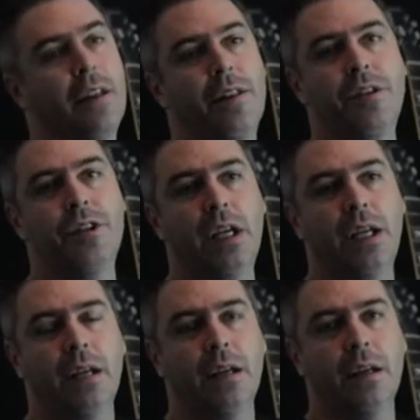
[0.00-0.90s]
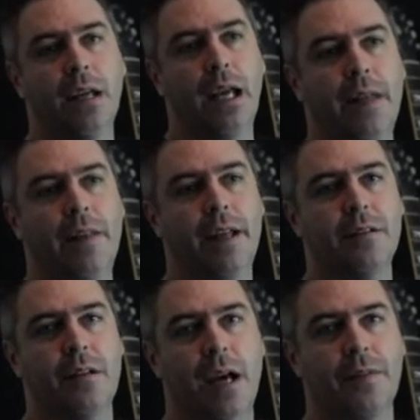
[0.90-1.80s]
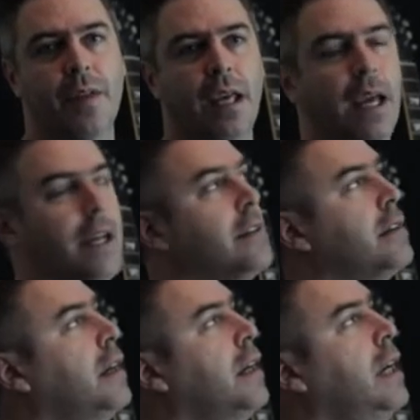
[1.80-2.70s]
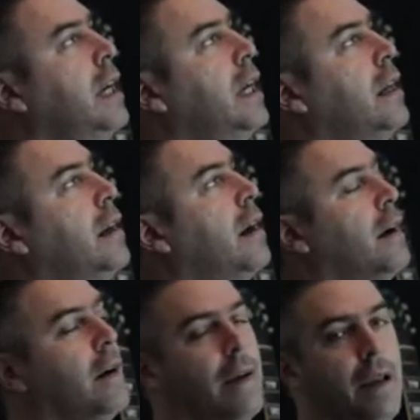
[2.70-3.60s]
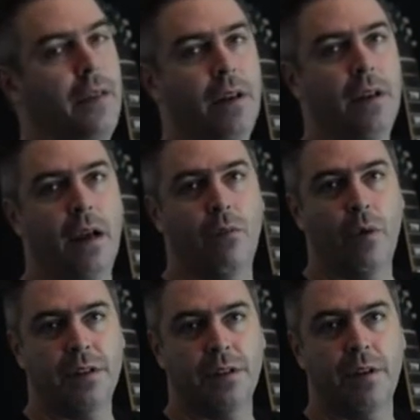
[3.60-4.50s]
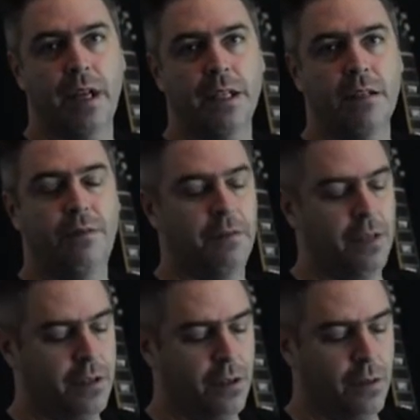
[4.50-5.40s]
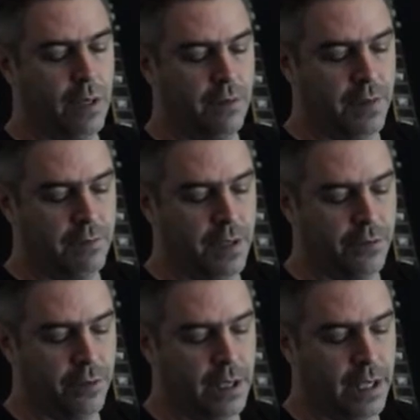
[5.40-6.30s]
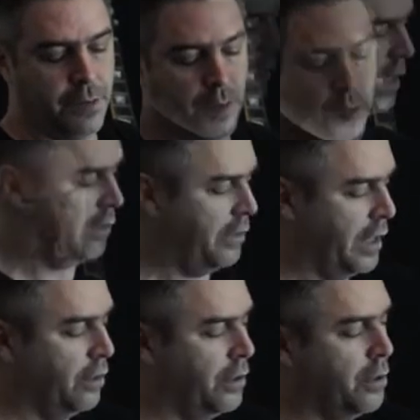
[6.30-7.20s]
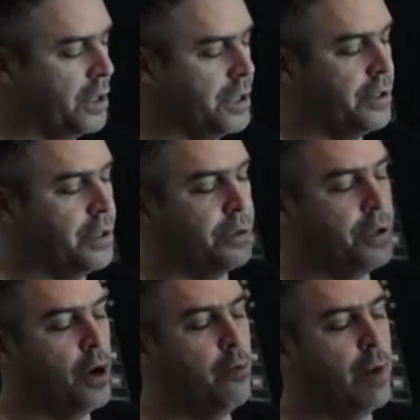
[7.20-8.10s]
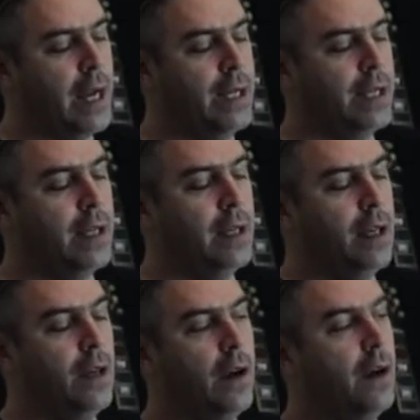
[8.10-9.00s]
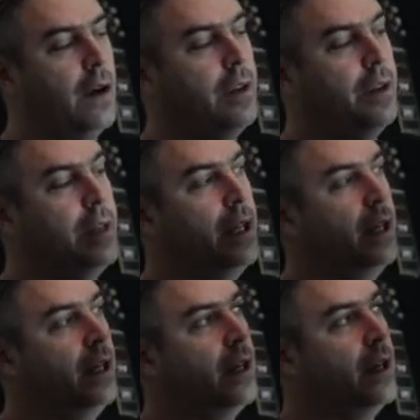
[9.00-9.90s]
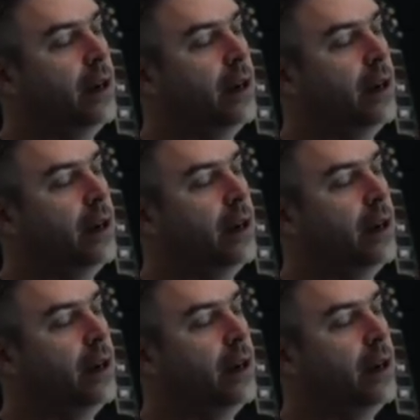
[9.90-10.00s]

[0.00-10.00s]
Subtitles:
the G, and that's not the case in the rest of the 1952 and 53 Les Pauls. The other thing you'll notice is there's no binding on the